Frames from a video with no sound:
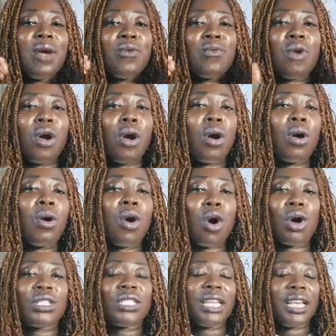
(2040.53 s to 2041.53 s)
wrong
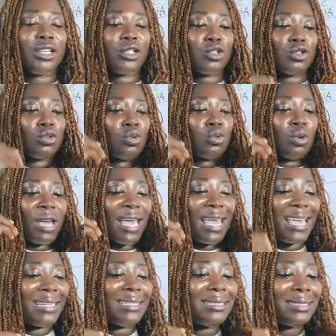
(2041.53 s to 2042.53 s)
audience to
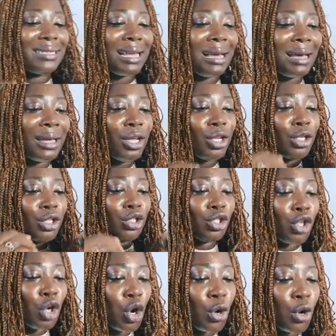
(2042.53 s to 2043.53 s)
enter
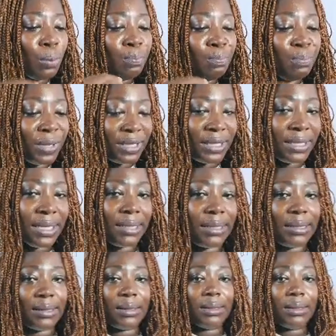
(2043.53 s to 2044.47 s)
your business.